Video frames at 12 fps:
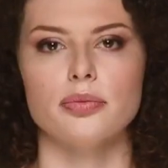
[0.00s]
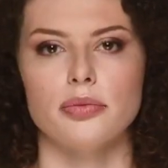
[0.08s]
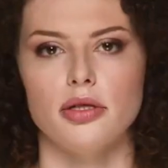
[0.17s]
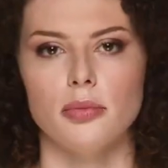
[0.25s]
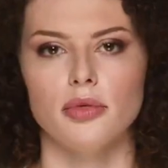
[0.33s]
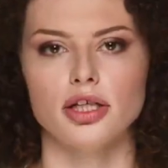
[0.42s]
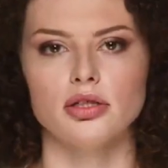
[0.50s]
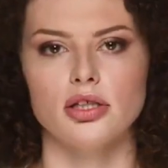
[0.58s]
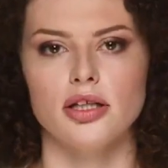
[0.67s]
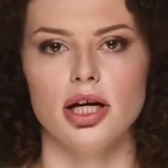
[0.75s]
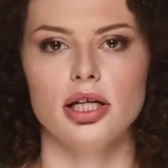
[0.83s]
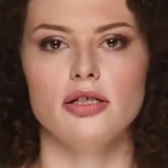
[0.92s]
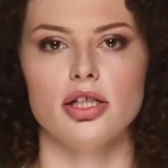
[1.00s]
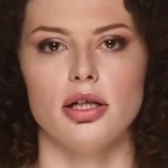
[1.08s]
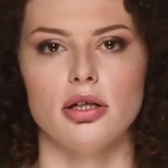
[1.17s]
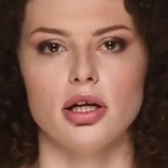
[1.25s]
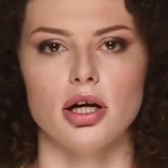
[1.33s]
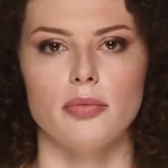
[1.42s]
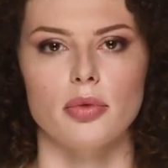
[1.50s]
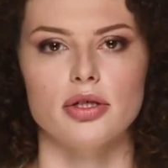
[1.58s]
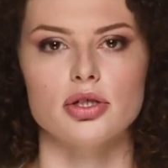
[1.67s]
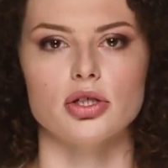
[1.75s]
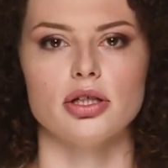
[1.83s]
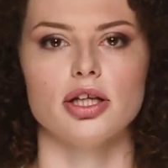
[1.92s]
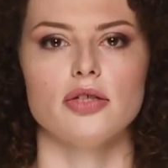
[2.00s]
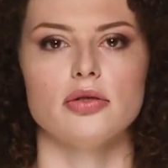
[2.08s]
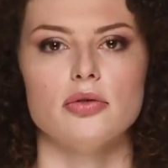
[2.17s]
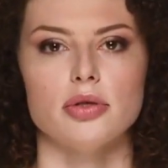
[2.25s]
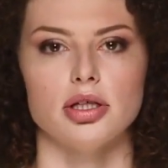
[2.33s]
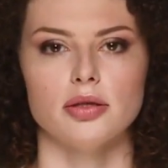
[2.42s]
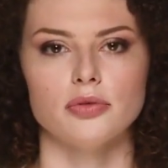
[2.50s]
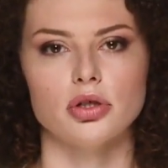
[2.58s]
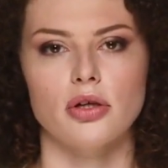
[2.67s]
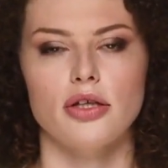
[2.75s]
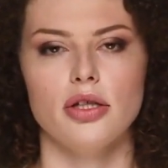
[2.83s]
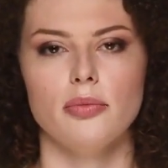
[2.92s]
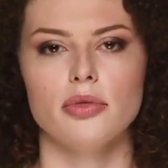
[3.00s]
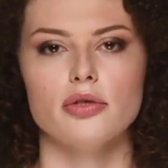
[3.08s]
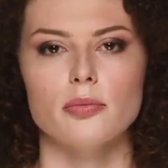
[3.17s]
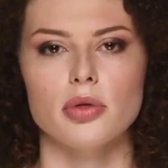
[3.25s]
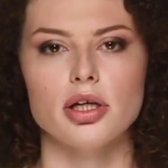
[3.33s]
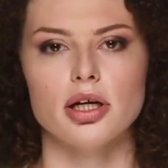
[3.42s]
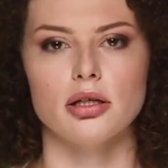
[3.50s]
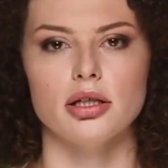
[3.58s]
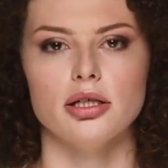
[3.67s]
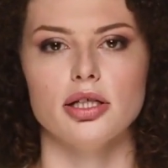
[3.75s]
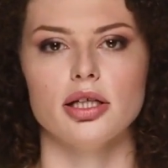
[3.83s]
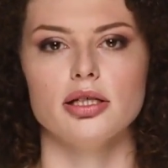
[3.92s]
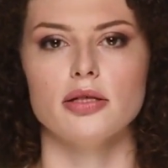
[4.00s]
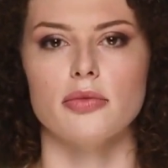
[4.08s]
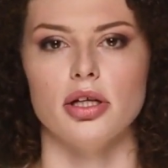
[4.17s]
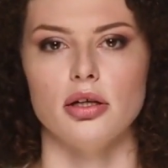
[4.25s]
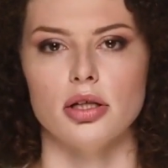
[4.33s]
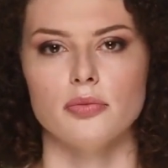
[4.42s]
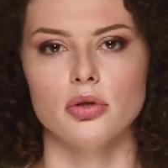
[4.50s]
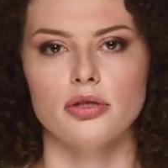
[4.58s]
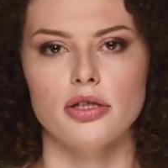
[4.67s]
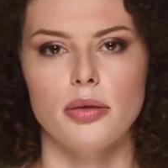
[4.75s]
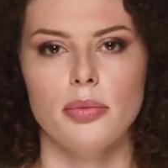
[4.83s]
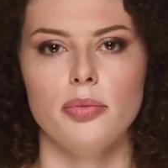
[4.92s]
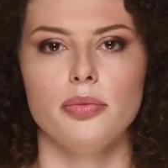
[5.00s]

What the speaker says: The matchstat.com prediction algorithm uses about 190 variables.